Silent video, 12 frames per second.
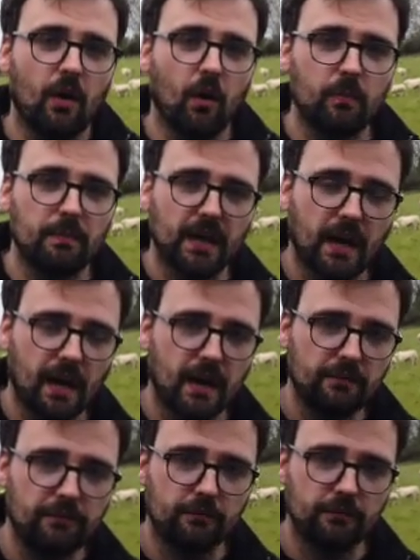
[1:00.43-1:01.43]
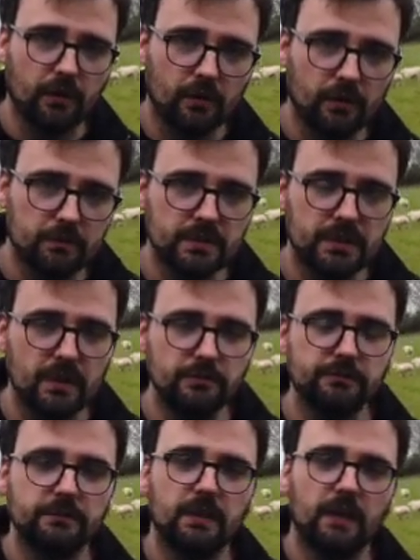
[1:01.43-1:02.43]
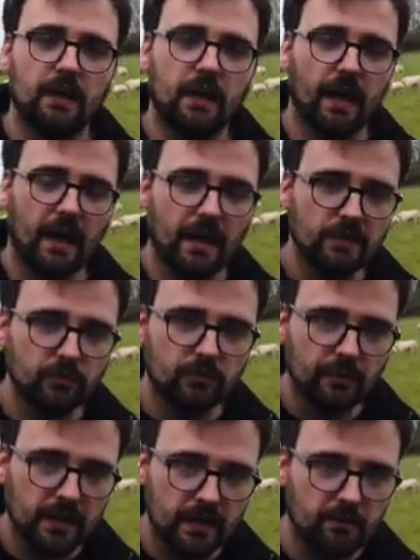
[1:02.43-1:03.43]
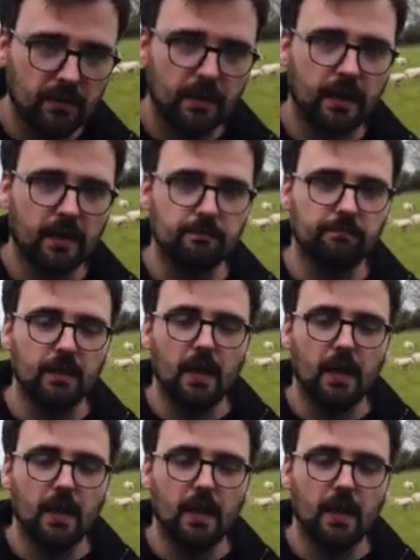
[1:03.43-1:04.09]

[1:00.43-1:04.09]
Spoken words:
on behalf of God himself and of Abraham.